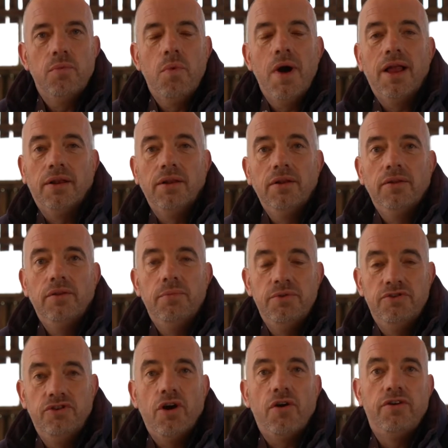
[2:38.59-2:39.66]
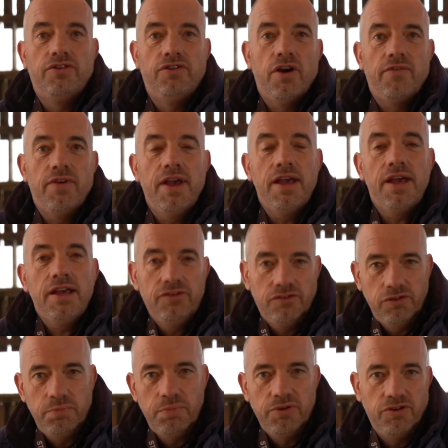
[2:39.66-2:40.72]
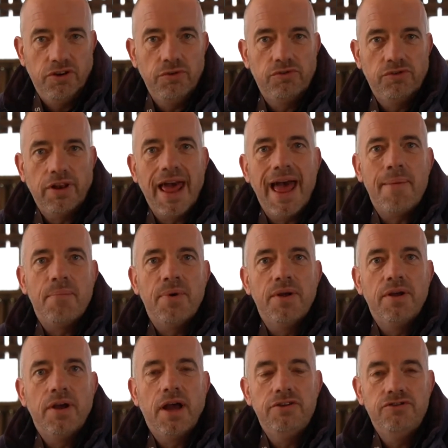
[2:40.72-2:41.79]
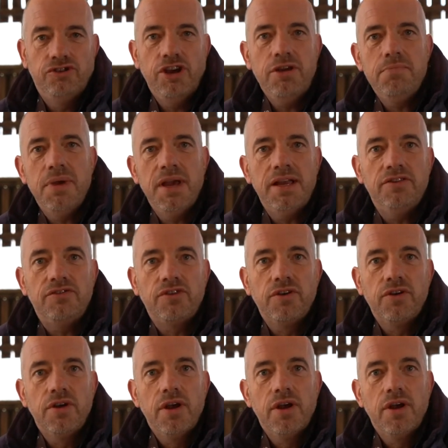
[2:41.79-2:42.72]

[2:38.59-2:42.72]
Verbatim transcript: Well, the majority of it is to produce lamb and sheep meat.